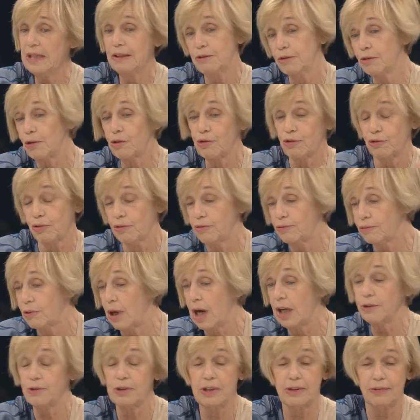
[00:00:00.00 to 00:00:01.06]
So
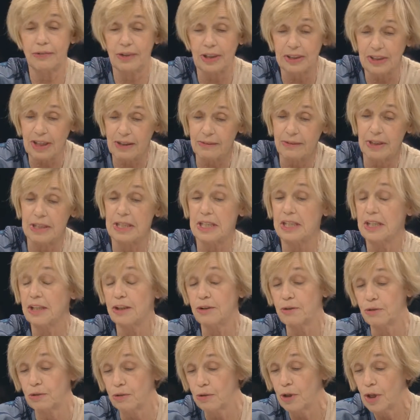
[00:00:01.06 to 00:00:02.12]
we worked in the space
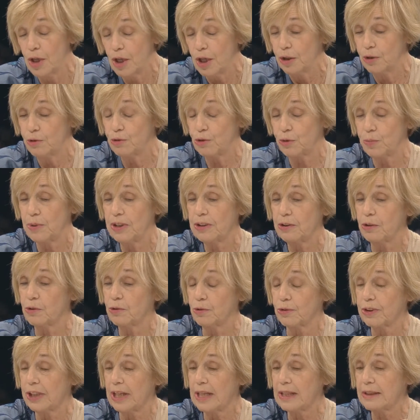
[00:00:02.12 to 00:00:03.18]
and Agora so that we
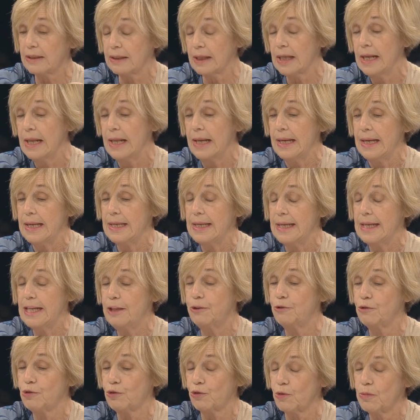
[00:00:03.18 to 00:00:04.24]
could work with
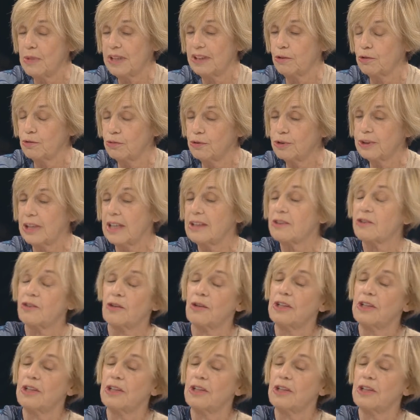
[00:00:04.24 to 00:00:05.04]
tech companies,